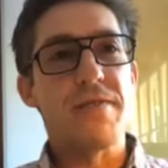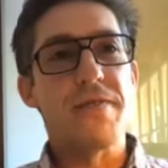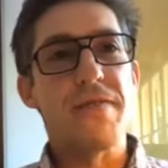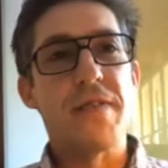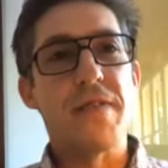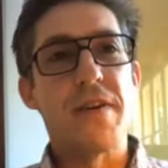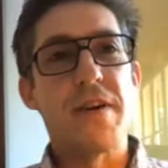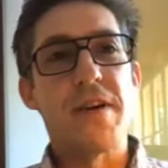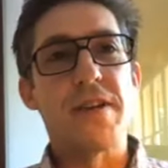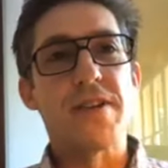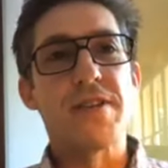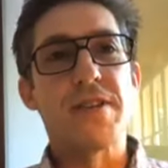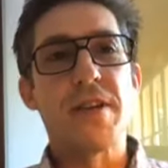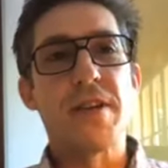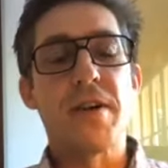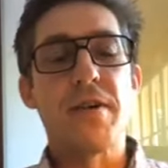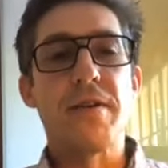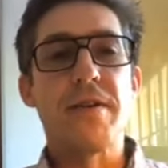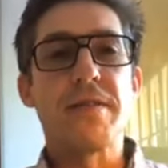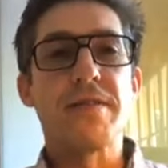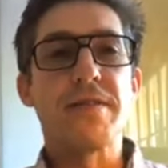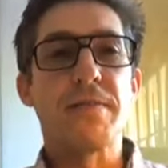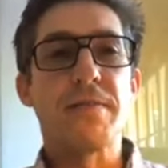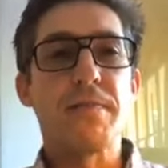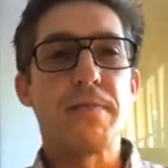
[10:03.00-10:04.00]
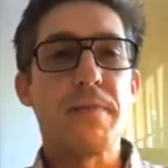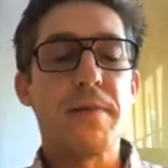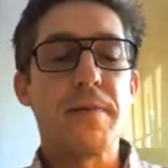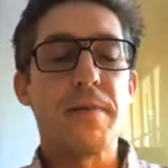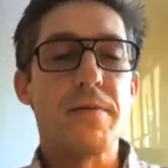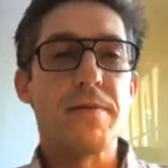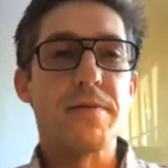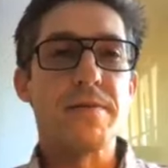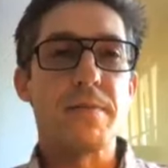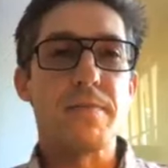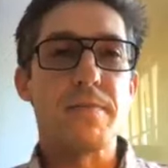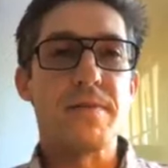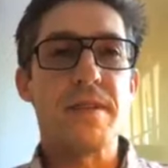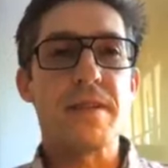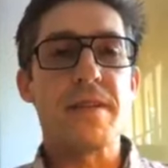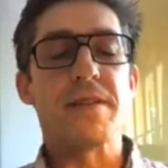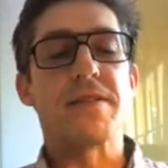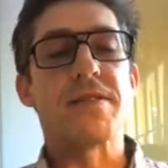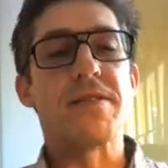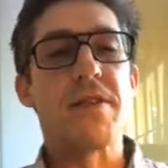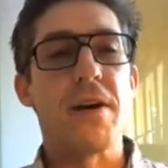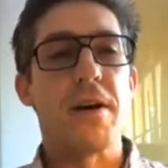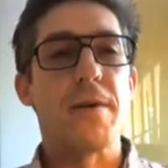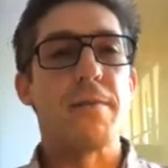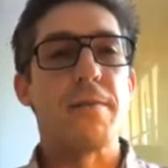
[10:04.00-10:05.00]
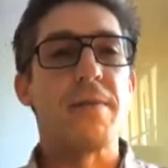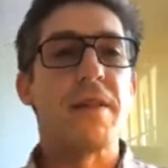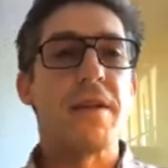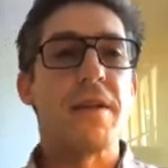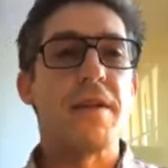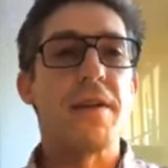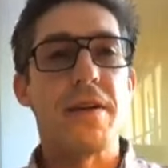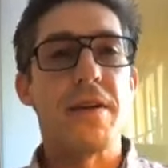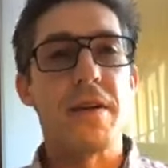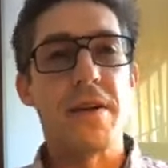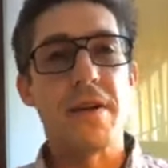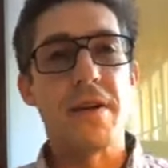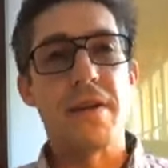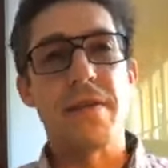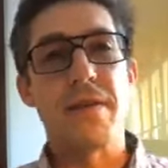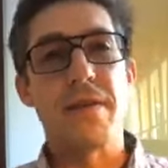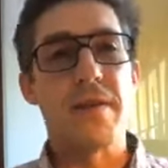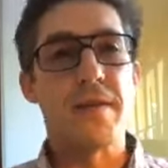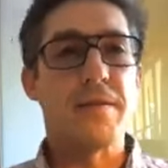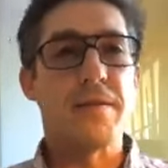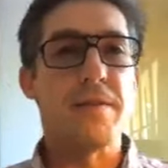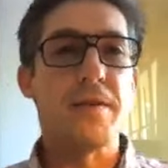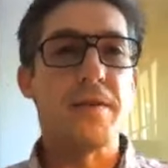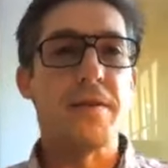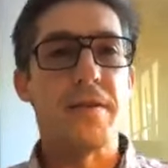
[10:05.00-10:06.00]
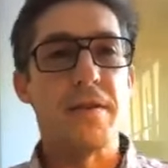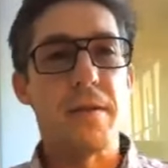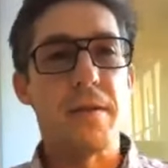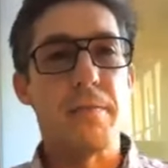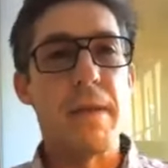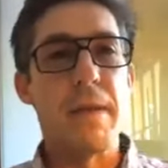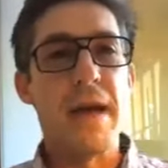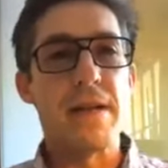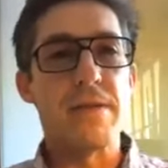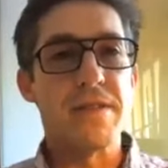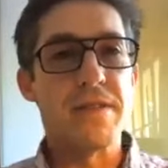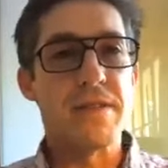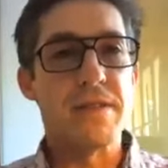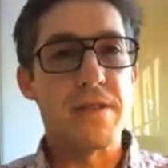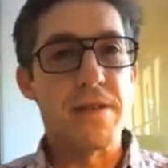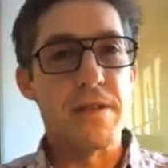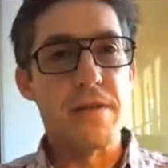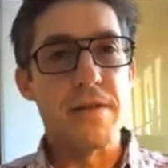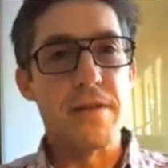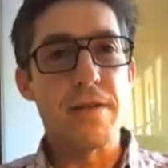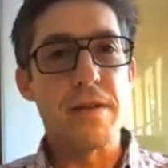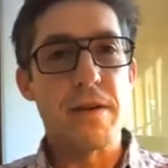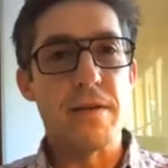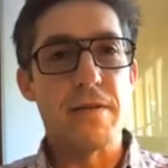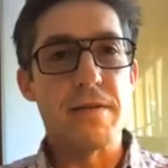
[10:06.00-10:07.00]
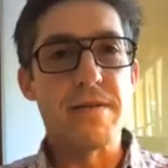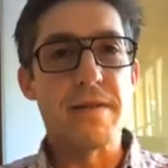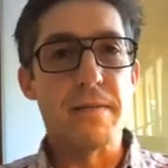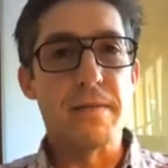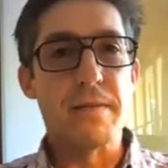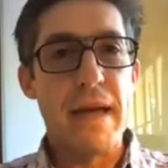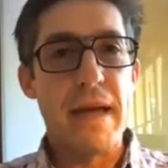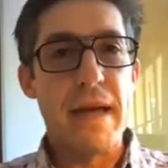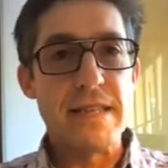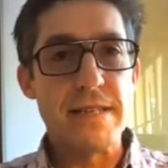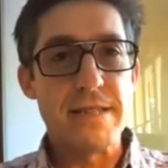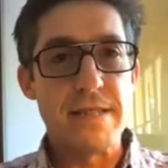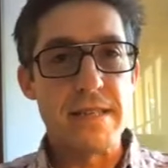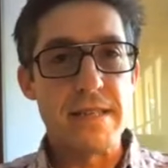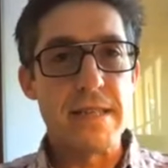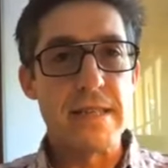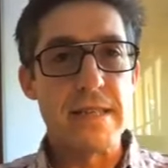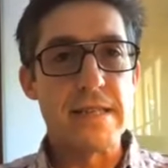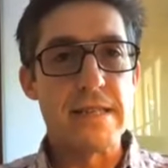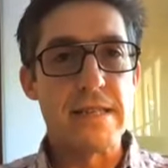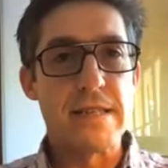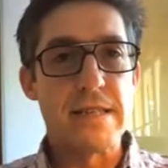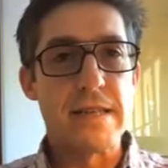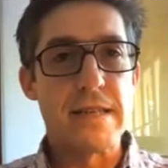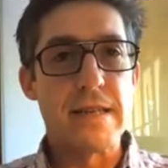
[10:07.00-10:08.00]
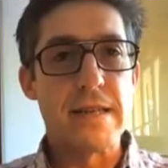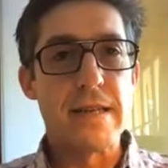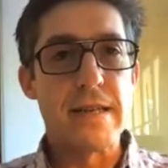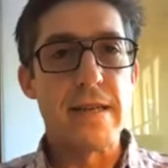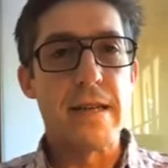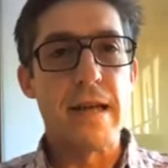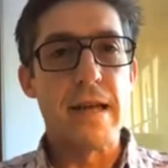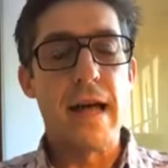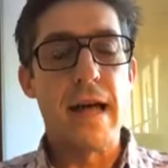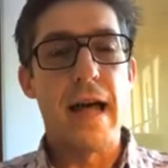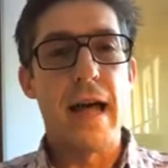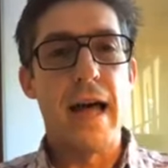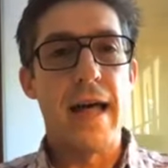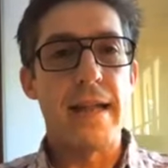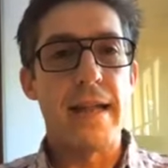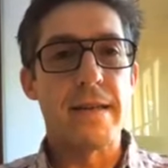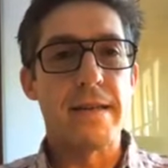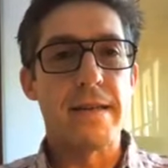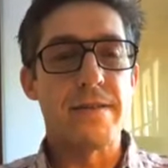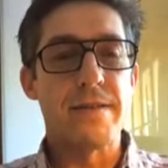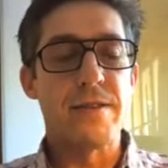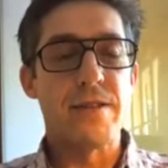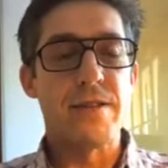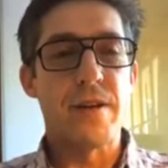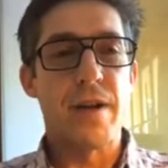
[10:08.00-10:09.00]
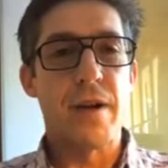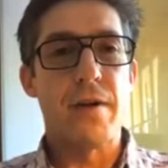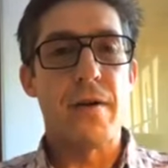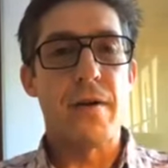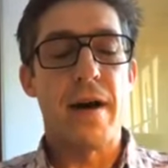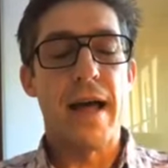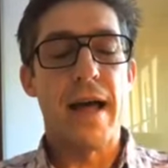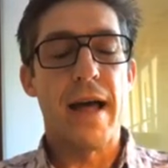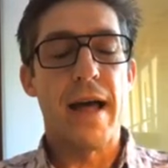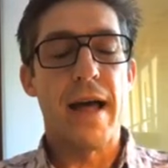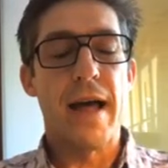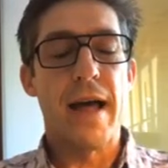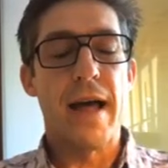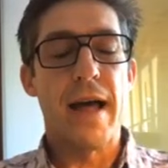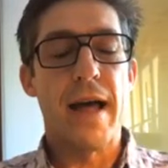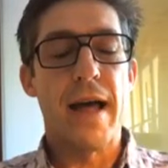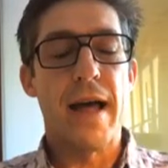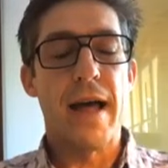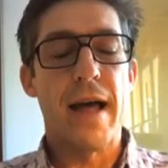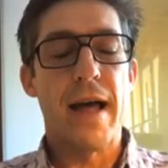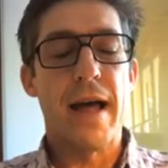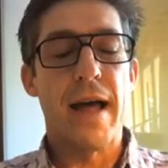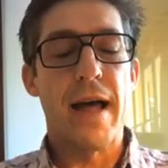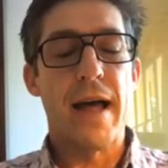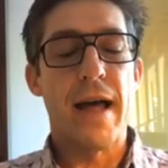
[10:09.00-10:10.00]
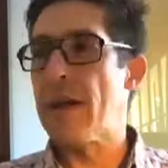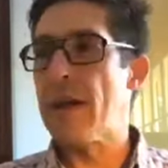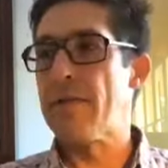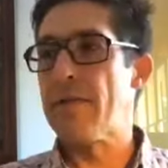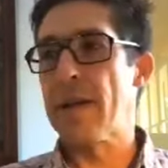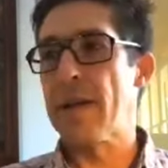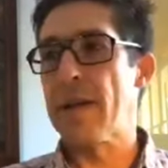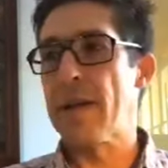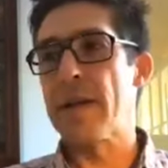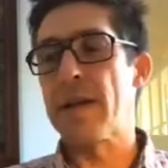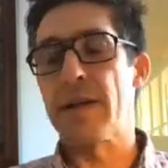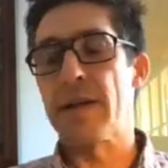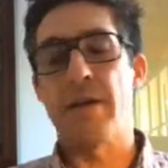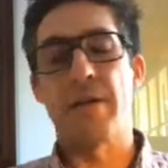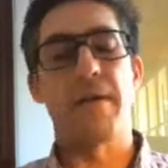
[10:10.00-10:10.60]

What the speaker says: at first. It was a particular time of the year that the med was still, it was the med season, and I think